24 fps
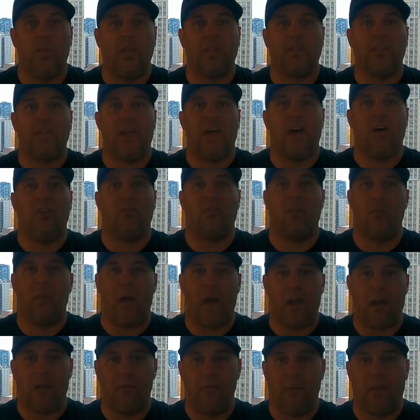weeks out from
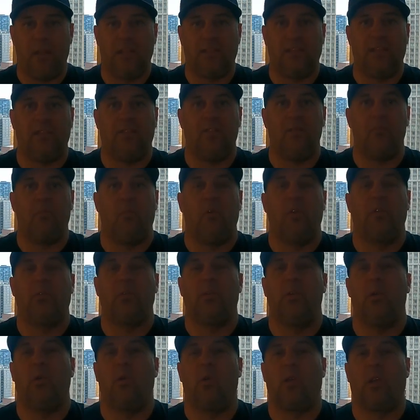Ironman
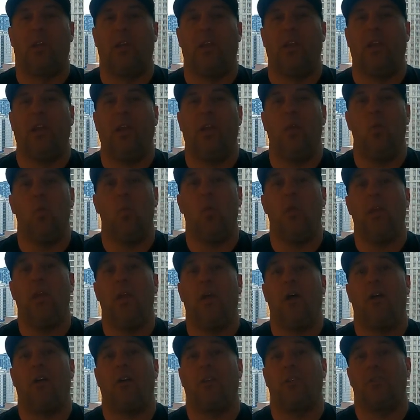70.3 Oregon, and we
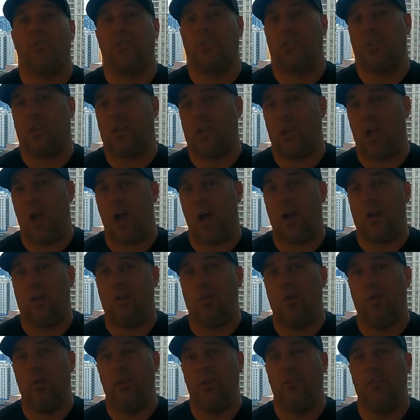are in
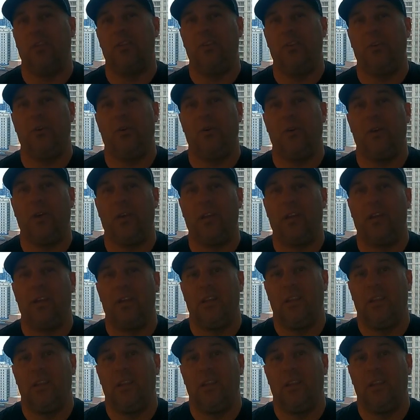Chicago, Illinois.